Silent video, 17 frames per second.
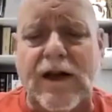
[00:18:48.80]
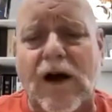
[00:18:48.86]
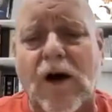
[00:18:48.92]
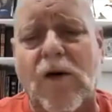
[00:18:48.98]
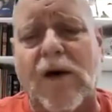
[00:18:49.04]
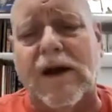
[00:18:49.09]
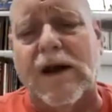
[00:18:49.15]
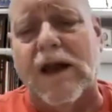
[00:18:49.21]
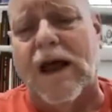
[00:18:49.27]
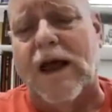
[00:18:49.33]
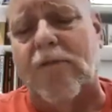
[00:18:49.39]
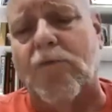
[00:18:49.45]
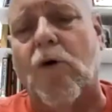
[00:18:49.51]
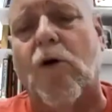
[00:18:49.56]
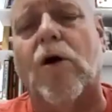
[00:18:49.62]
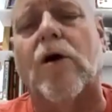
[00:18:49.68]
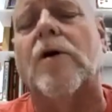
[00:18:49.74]
you know,
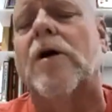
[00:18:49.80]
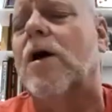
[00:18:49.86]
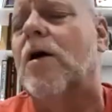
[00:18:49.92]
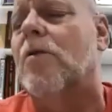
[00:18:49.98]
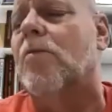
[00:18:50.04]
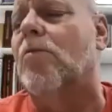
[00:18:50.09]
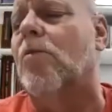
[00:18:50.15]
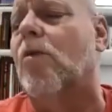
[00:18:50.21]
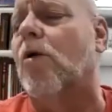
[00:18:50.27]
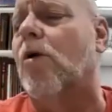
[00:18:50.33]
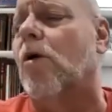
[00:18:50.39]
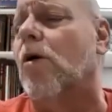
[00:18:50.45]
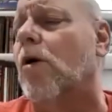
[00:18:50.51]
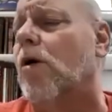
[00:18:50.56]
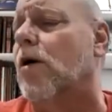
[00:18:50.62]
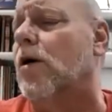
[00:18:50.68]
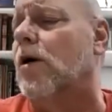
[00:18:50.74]
and more
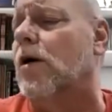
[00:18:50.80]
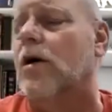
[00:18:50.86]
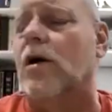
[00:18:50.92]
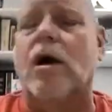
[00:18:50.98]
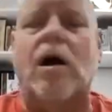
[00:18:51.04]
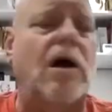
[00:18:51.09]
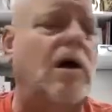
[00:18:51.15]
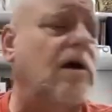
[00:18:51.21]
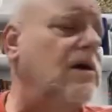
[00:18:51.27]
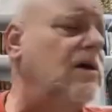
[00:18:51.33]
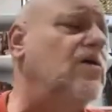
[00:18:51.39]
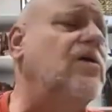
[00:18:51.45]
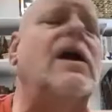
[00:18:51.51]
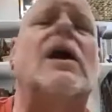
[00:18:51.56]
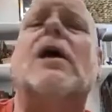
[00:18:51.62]
you